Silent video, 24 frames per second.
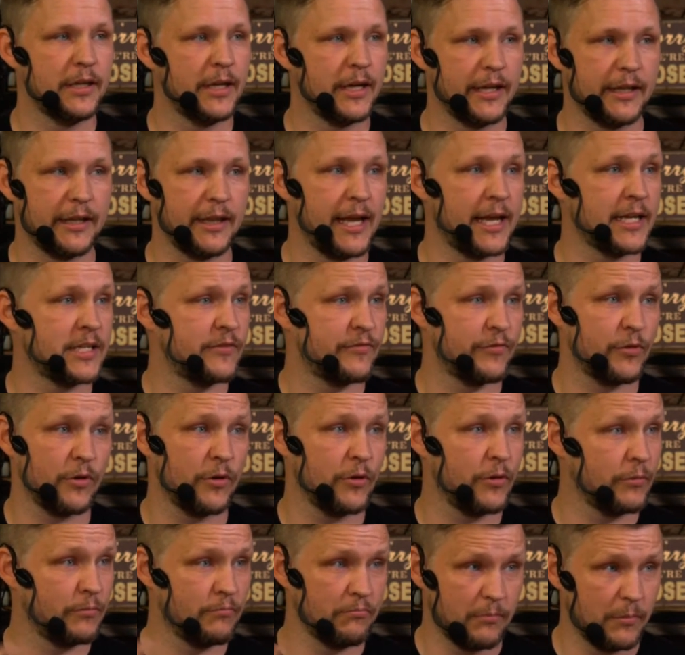It lasts
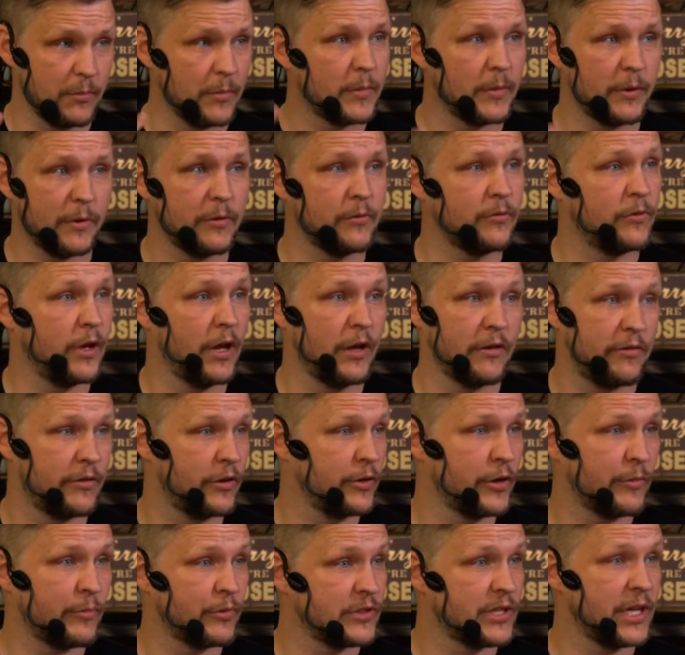for
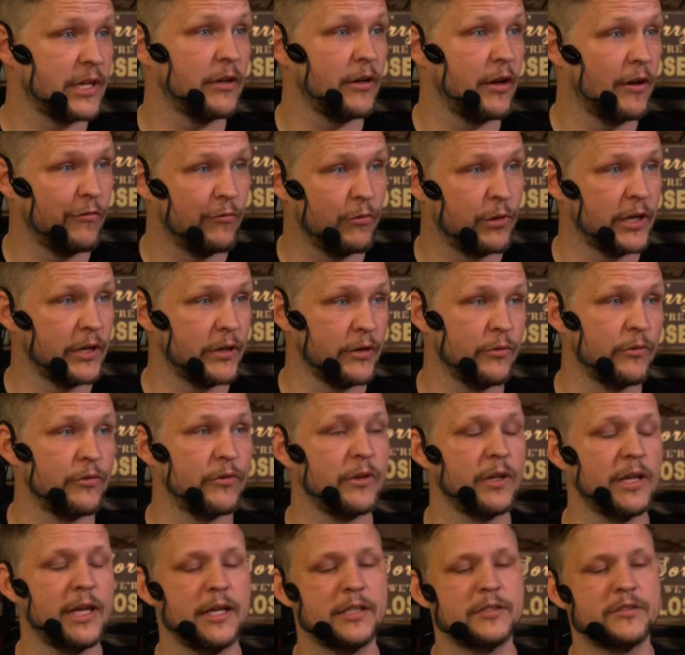30% of what it used to
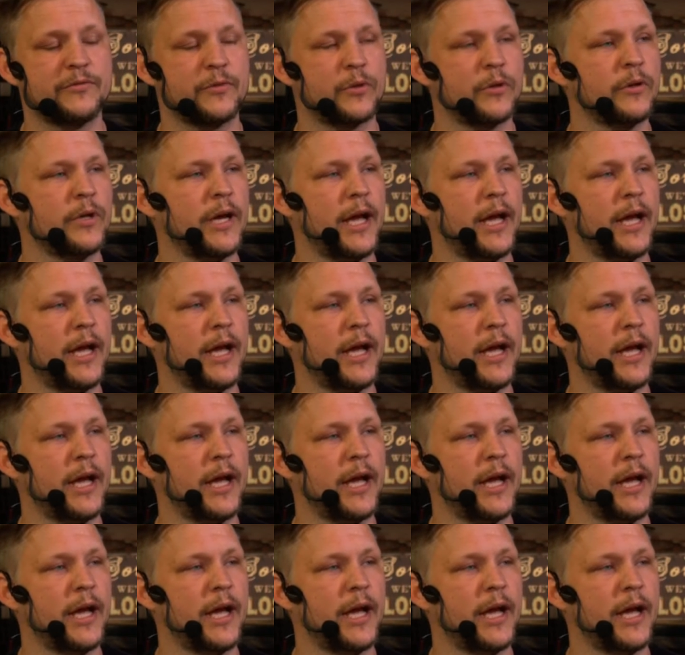last for.